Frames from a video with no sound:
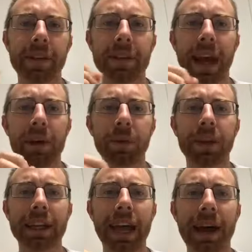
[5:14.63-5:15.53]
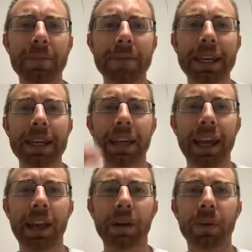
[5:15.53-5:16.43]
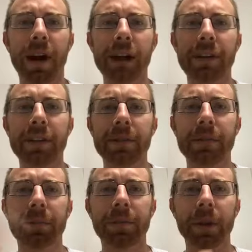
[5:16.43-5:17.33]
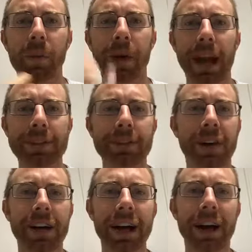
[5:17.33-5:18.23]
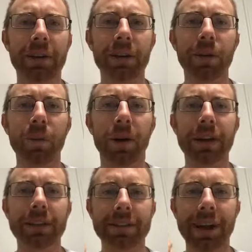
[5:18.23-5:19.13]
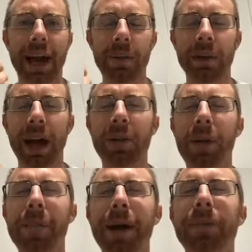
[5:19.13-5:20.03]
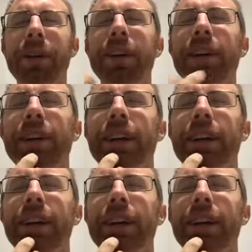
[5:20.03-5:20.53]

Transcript: that really got me in a rut when I started out was I remember